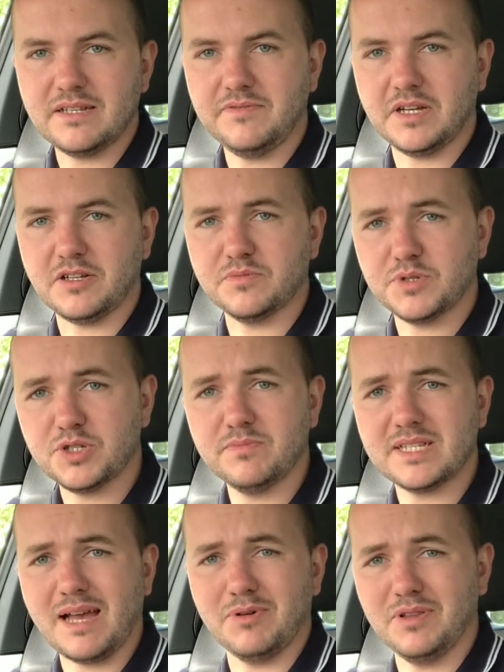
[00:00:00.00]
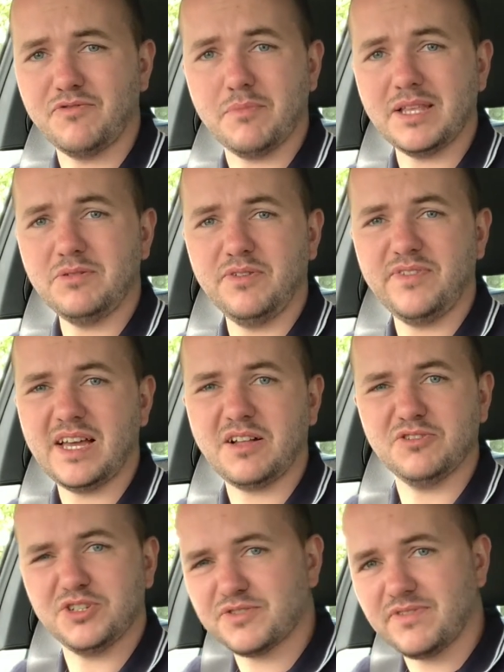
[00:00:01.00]
vehicles, but sometimes I love a manual vehicle
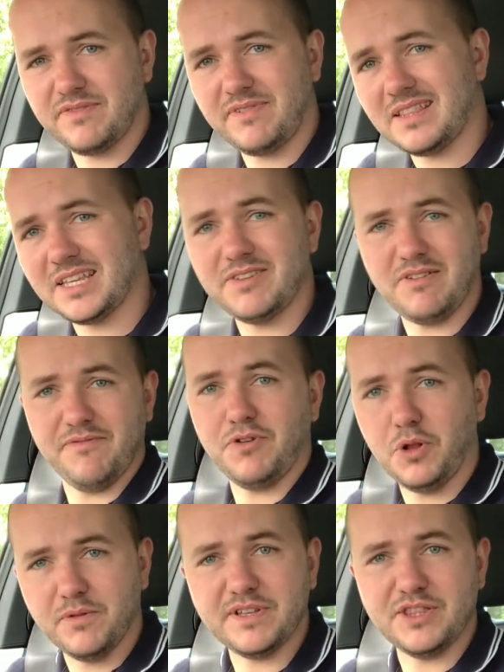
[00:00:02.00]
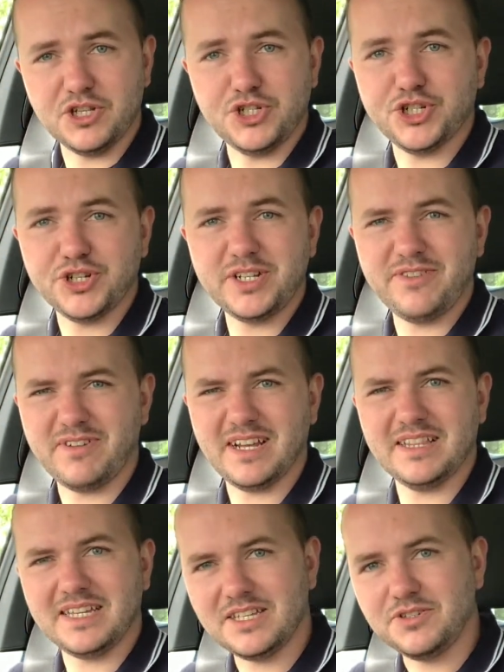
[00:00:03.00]
just for the fact that you're involved in the journey
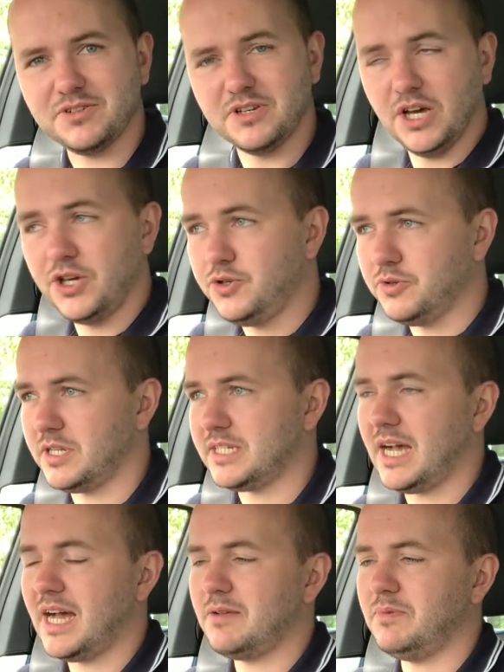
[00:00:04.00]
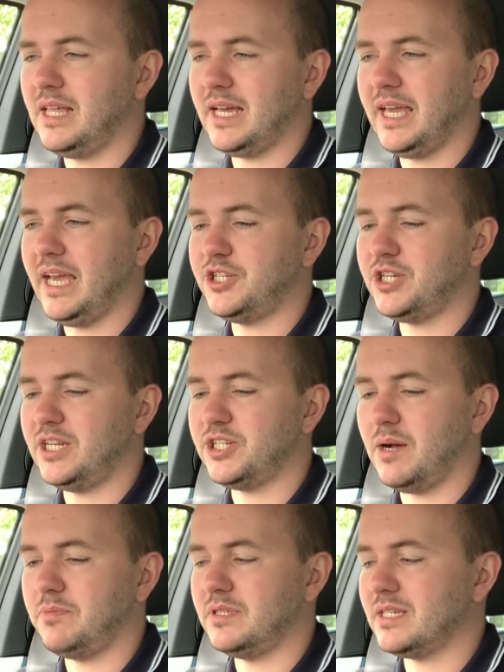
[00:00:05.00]
really, and you're deciding when that gear change
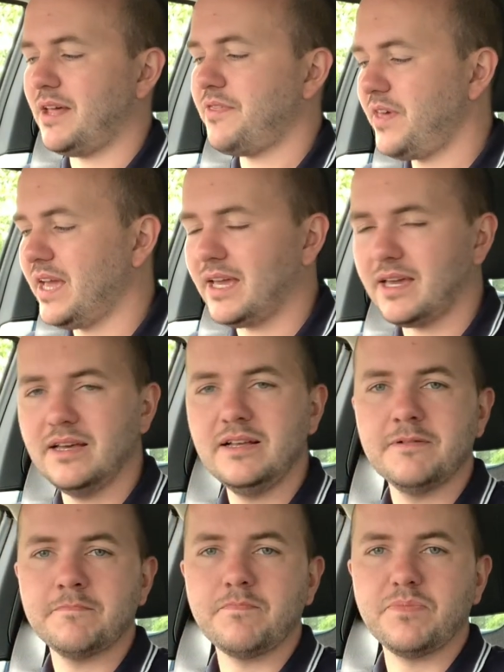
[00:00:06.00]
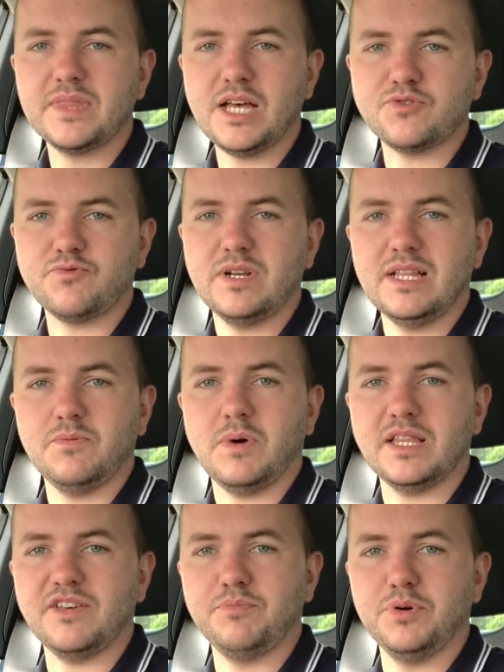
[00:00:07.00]
happens. And I think that's really
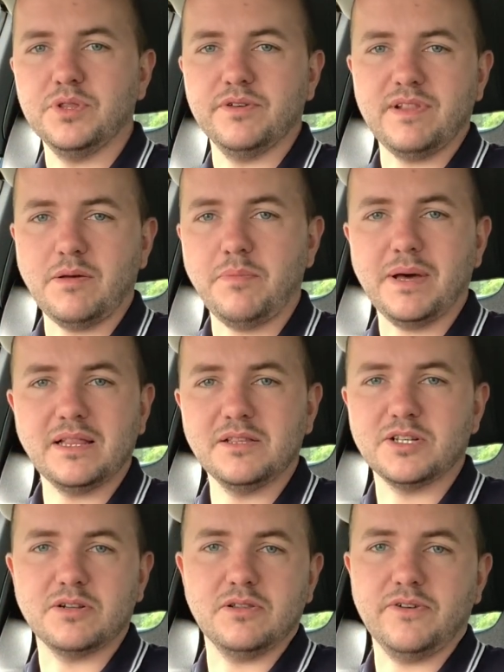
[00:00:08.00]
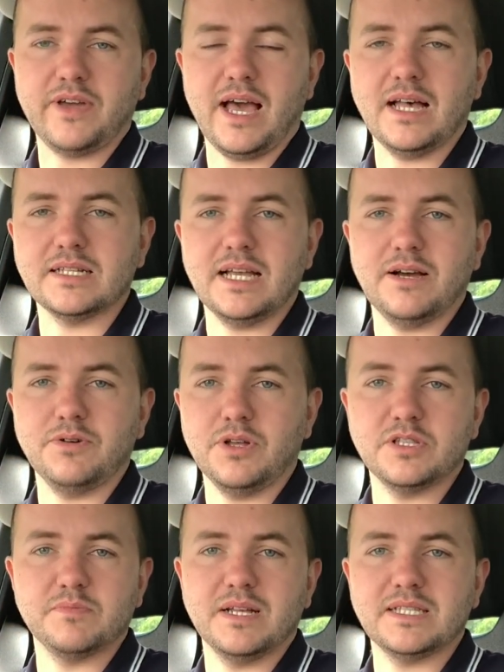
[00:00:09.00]
why they've put the flappy paddles on a lot of cars now on
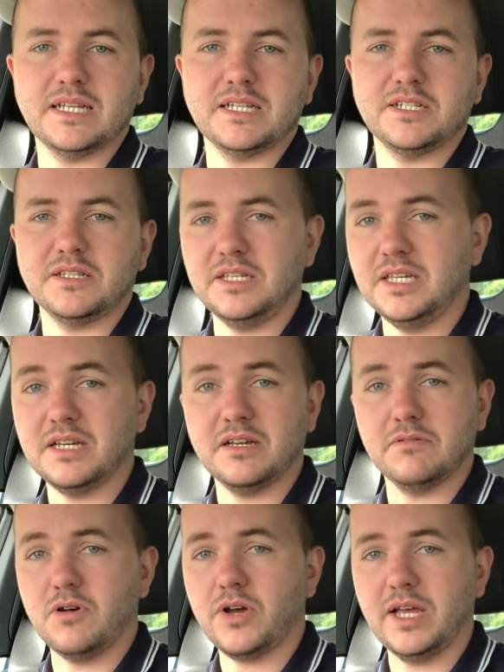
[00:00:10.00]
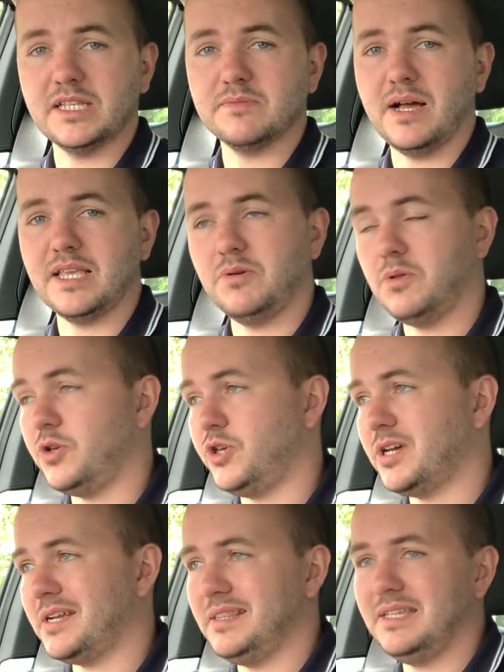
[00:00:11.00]
automatic, so that you can knock it into manual, or you
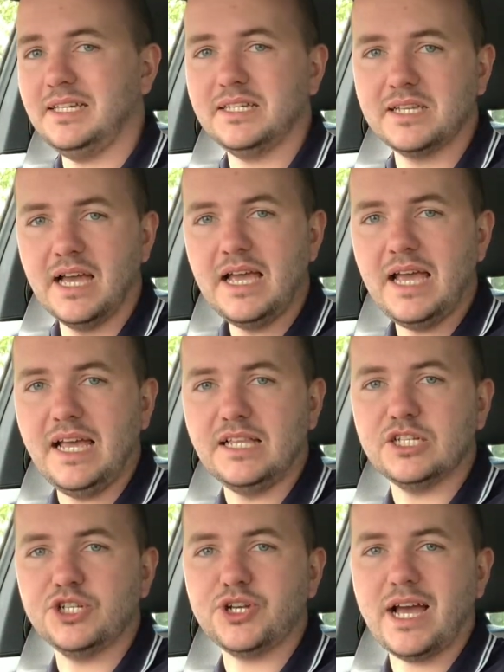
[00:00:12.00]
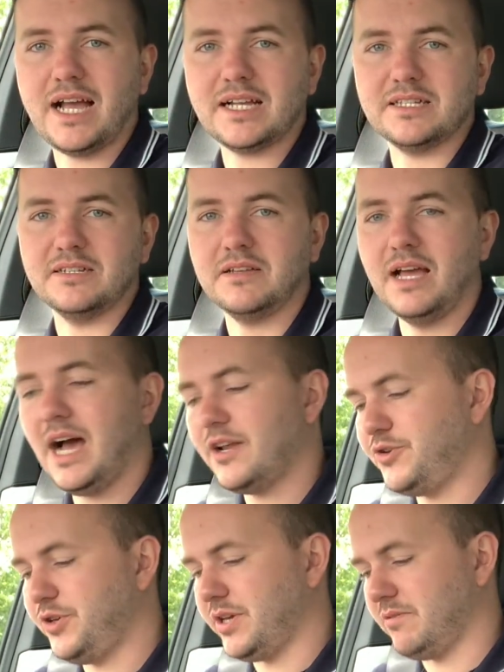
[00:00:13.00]
can at least interject. And I know
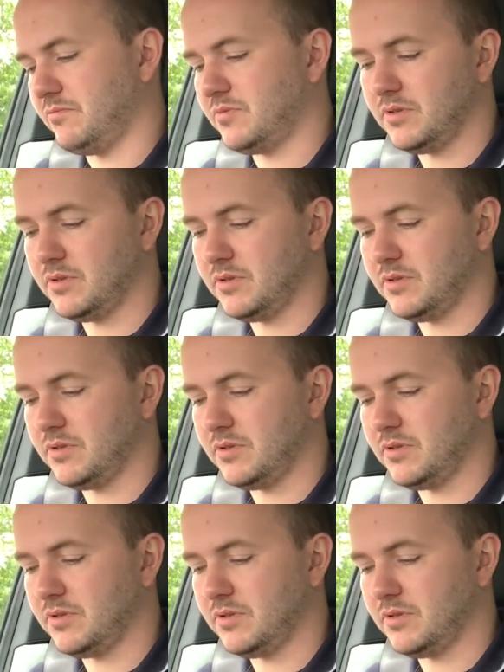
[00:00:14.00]
you can